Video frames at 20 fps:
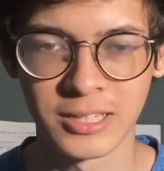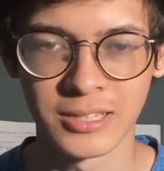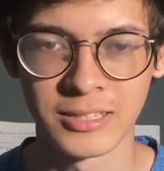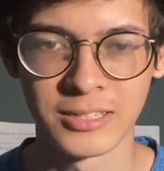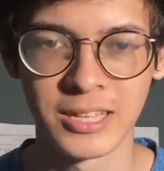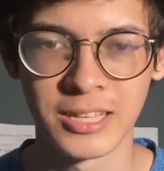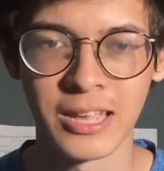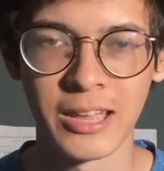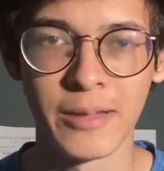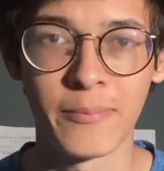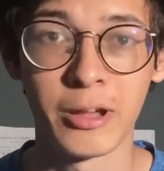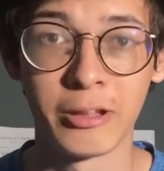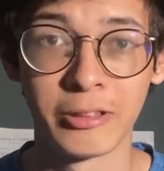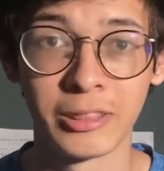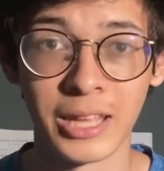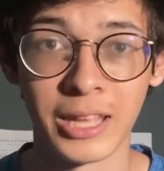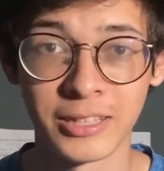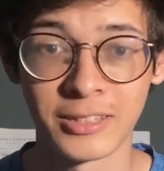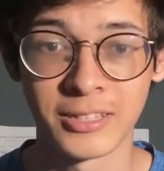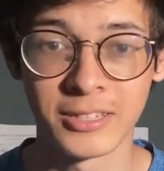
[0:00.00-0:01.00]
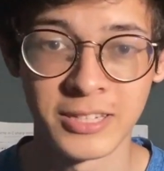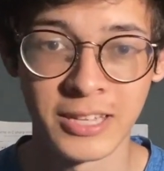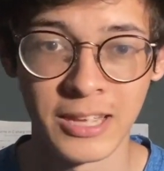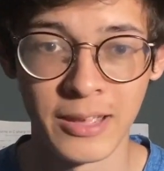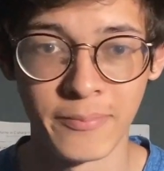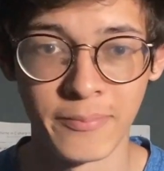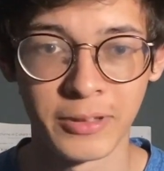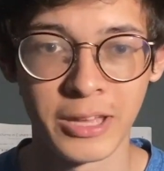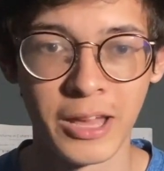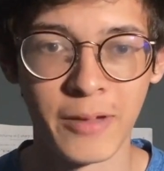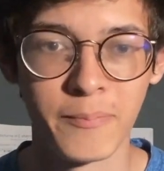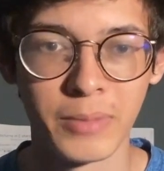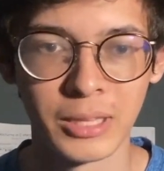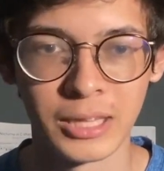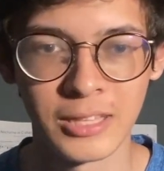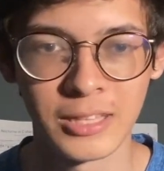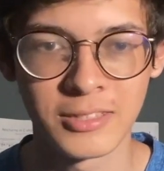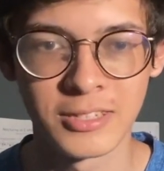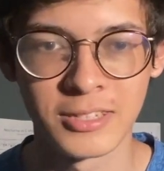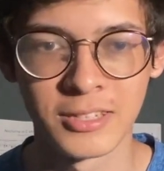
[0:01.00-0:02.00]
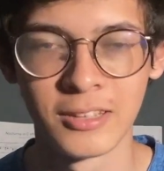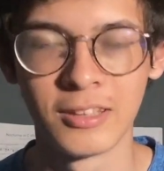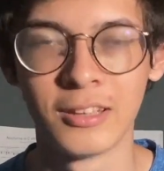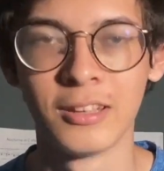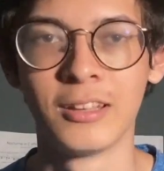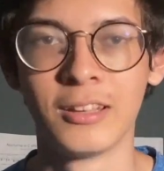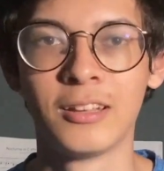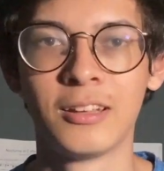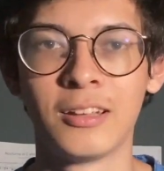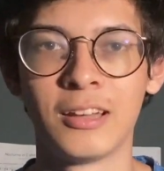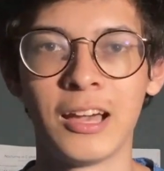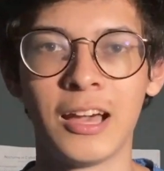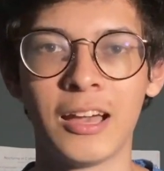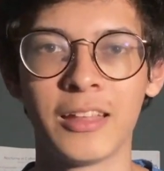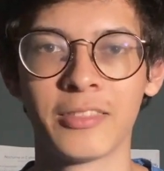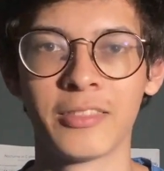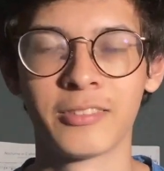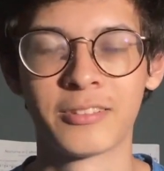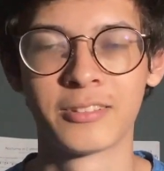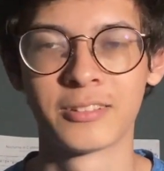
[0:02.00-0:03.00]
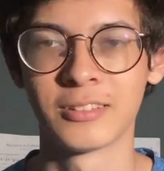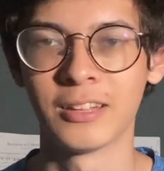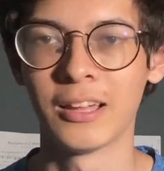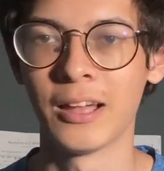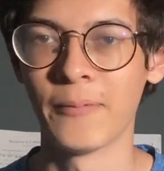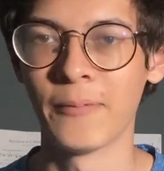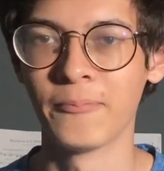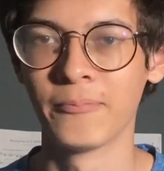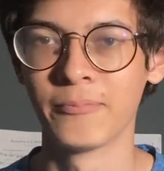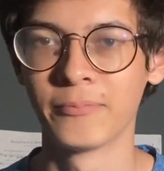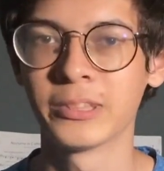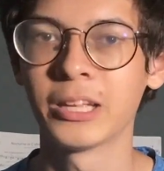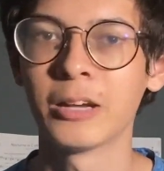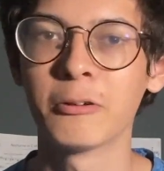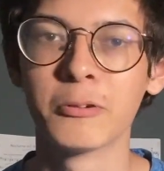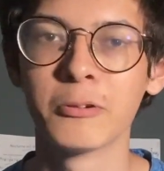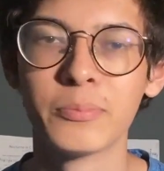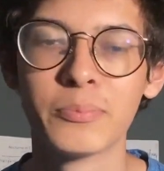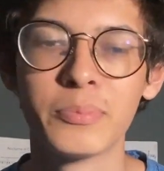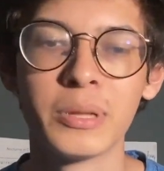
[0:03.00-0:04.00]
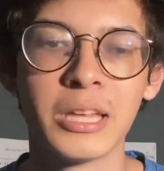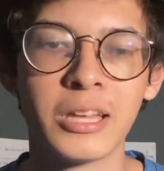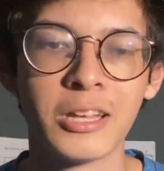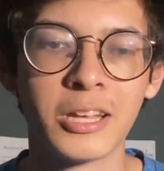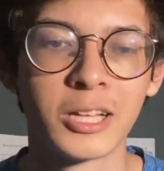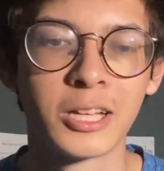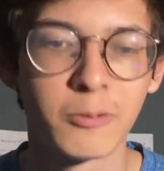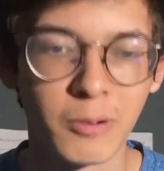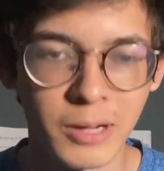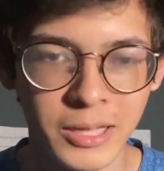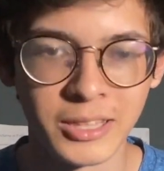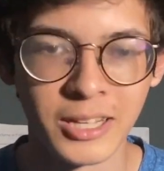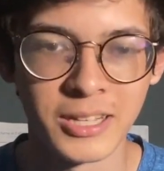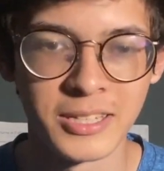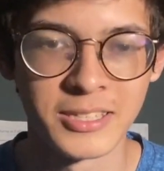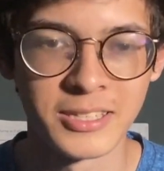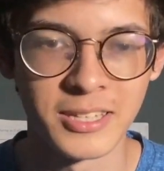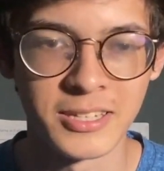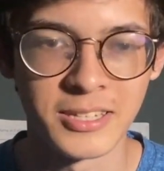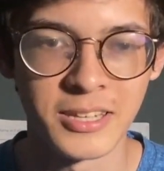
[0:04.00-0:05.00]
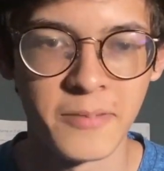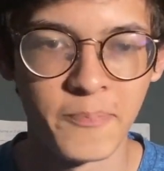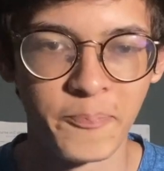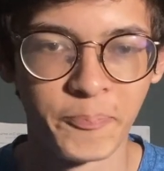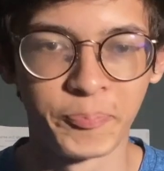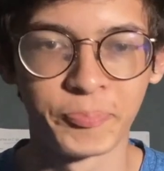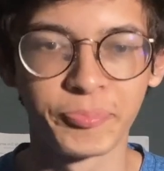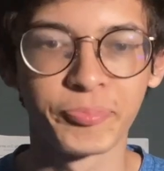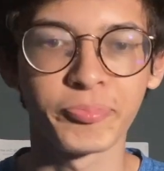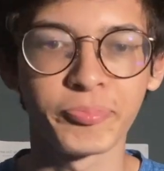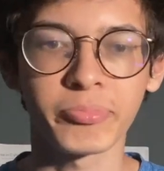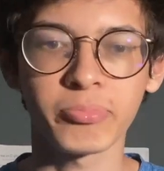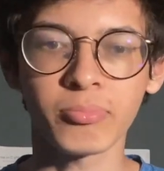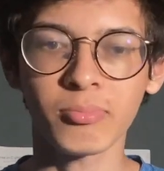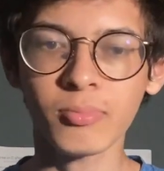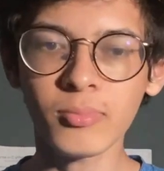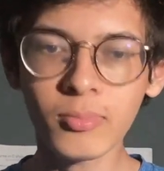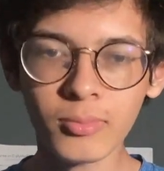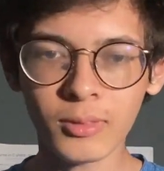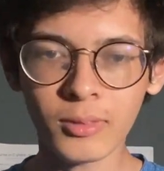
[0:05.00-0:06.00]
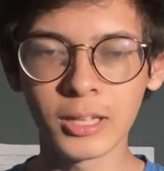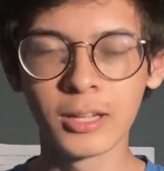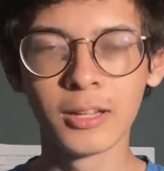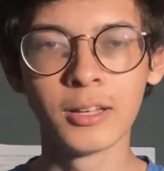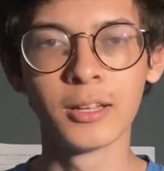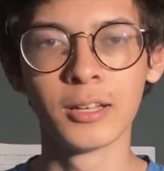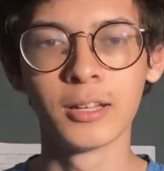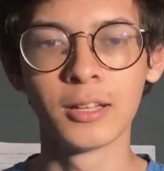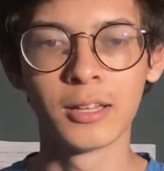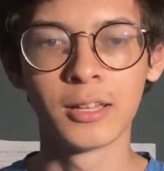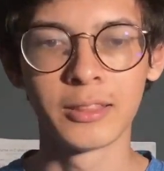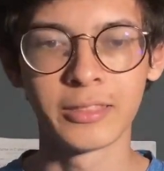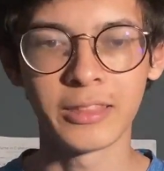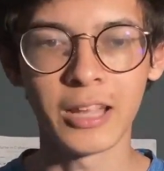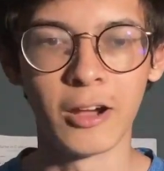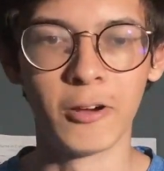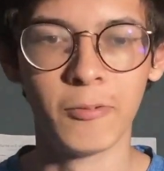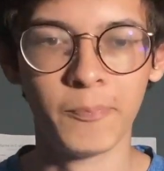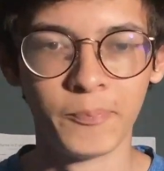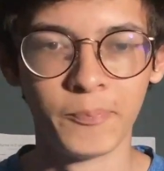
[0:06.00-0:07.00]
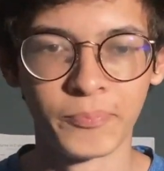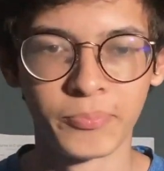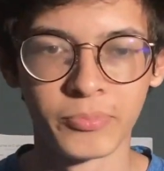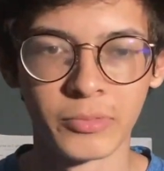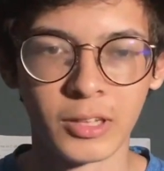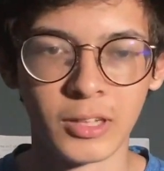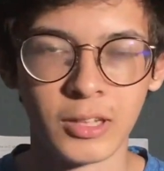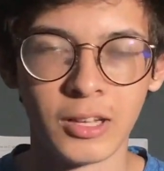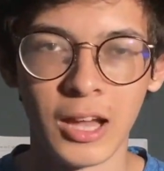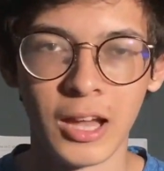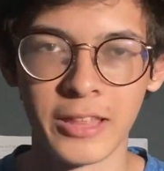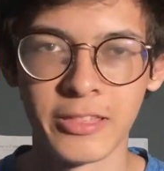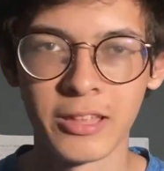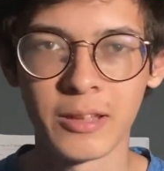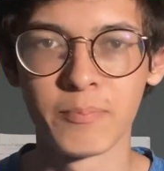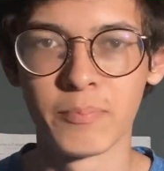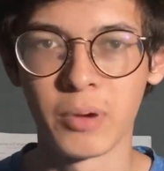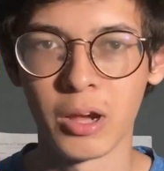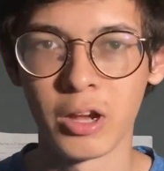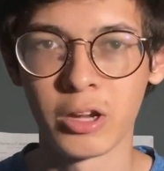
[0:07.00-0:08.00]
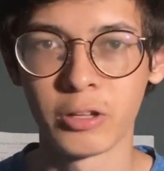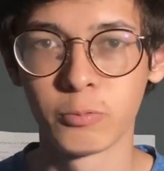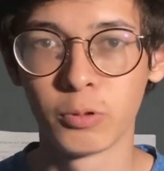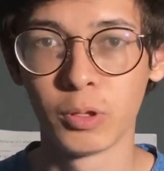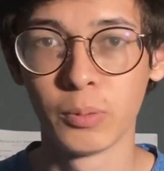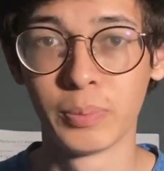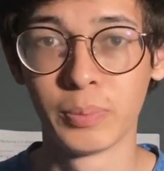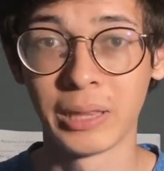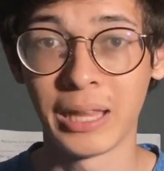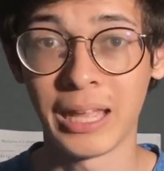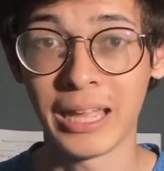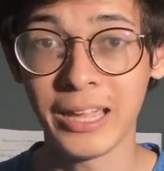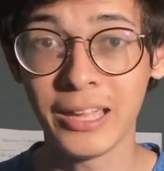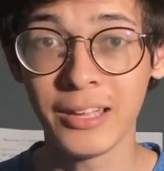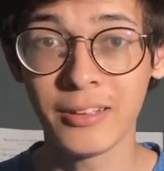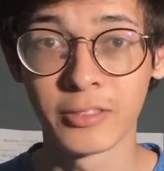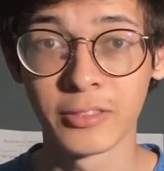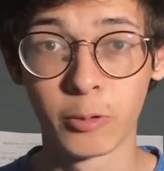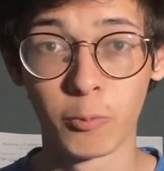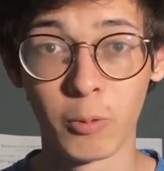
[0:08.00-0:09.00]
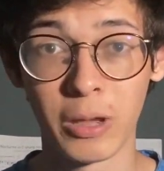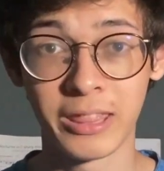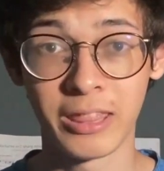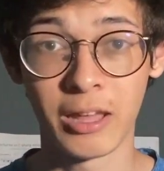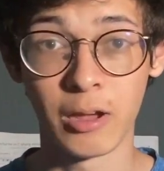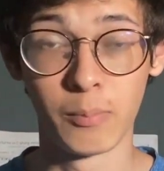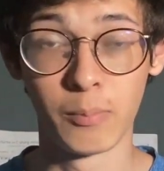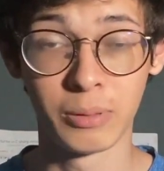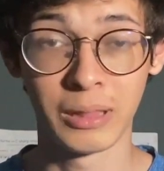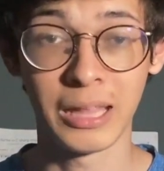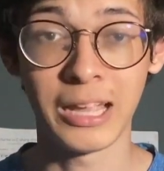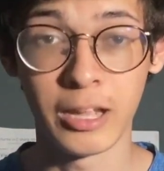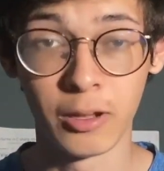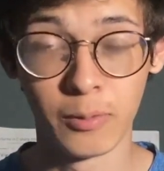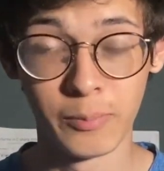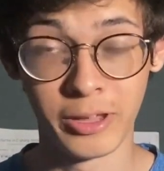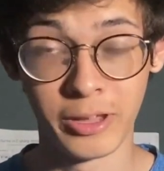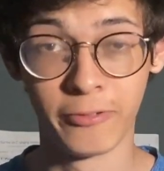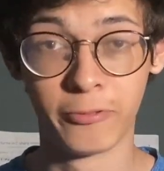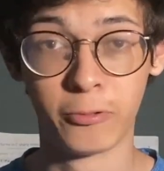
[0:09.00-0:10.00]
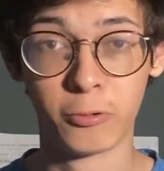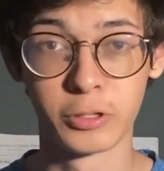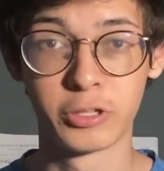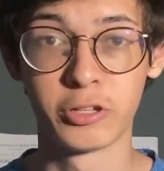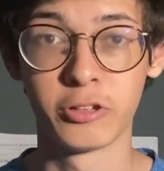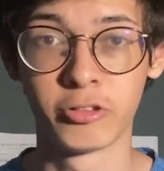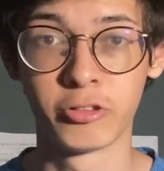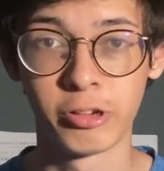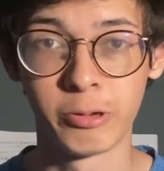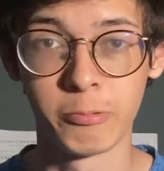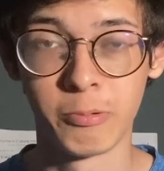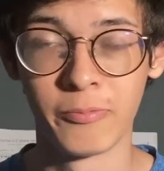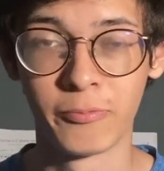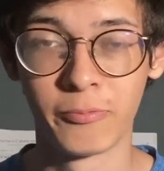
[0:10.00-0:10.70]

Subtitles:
to see him. I'd like to see him get minutes, and that would be quite nice to see. Now, I think Bayern will play the way they'll play. It'll be a 4-2-3-1